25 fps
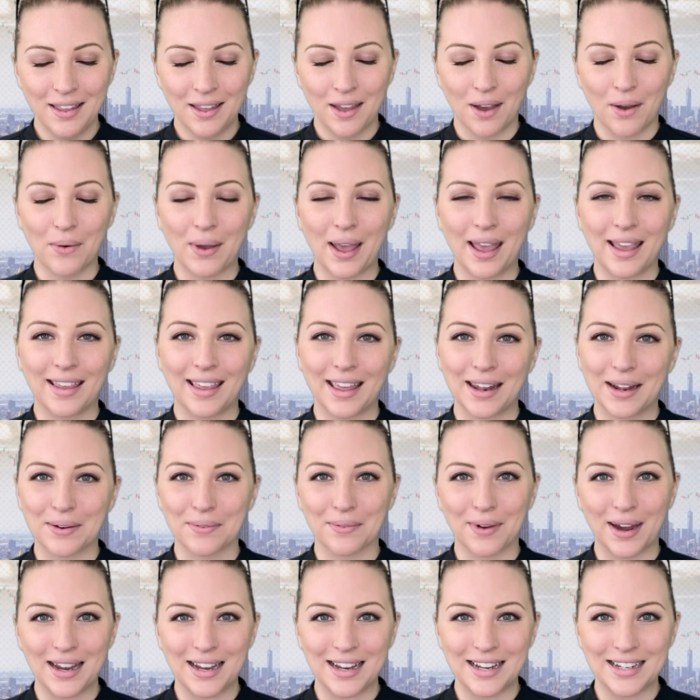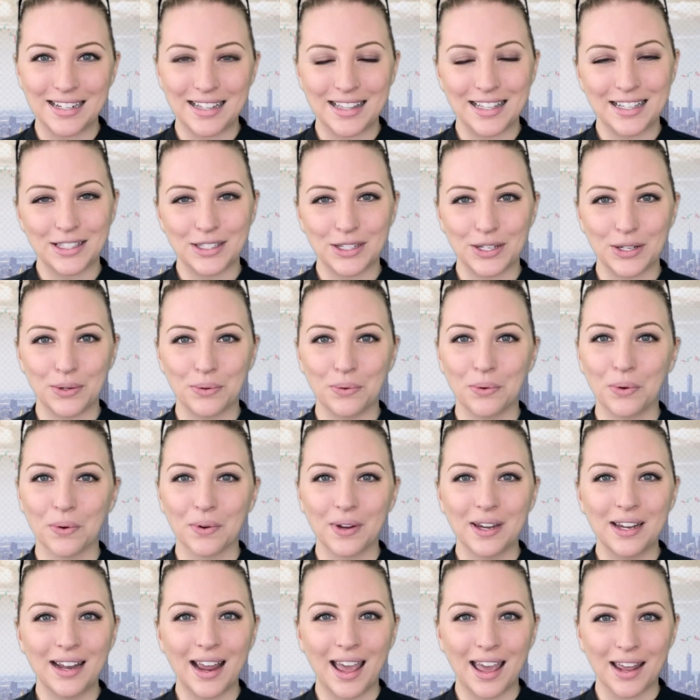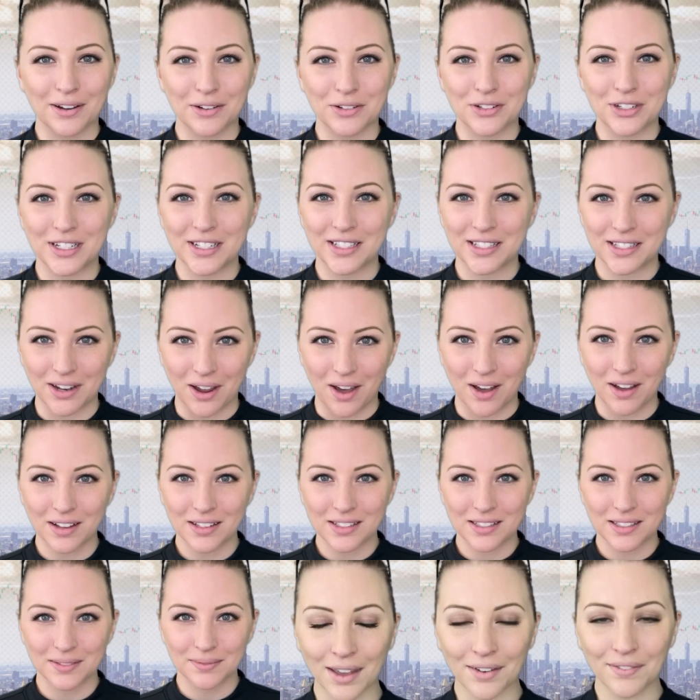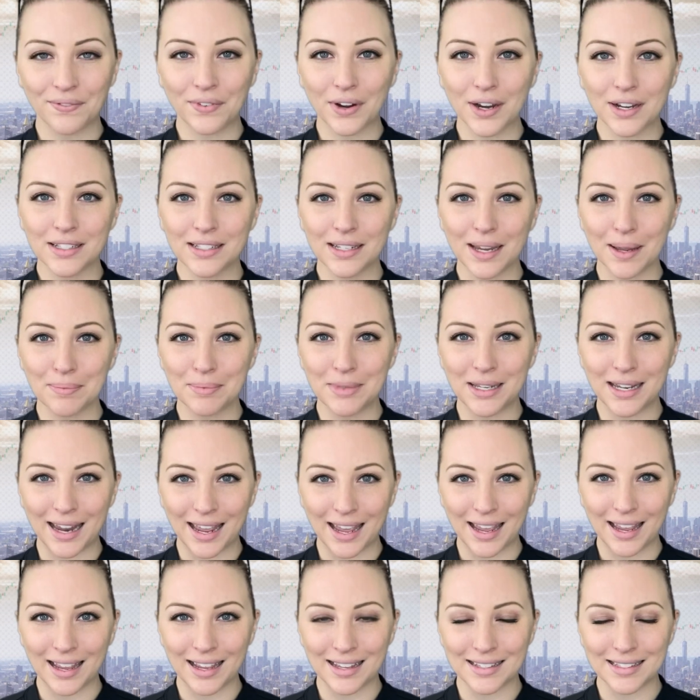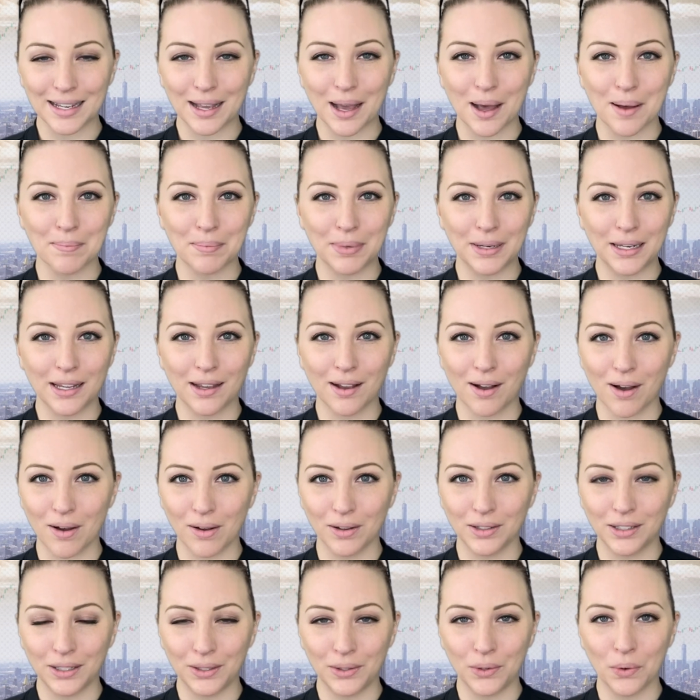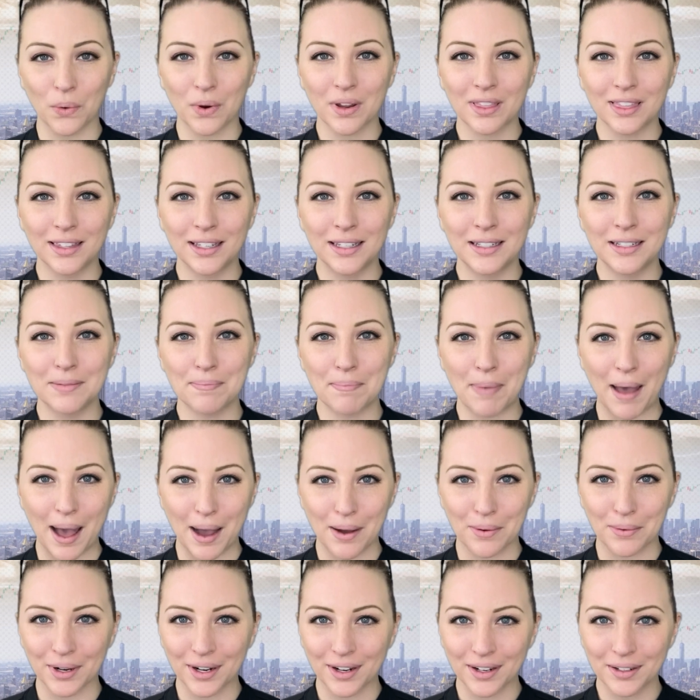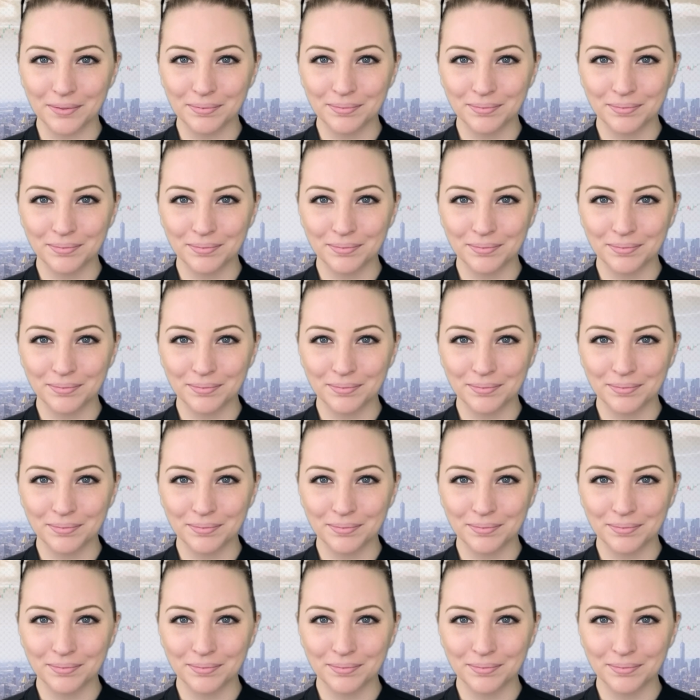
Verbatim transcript: Okay, getting right into these two green energy stocks. First up today is a company called Northland Power.